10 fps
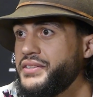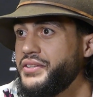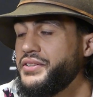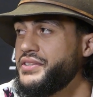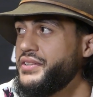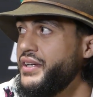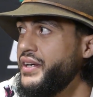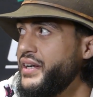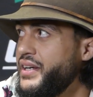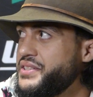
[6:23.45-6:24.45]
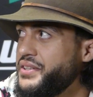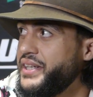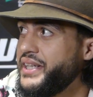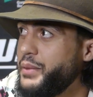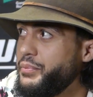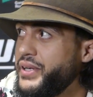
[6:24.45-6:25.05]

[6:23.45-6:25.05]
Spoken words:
So it's not like that.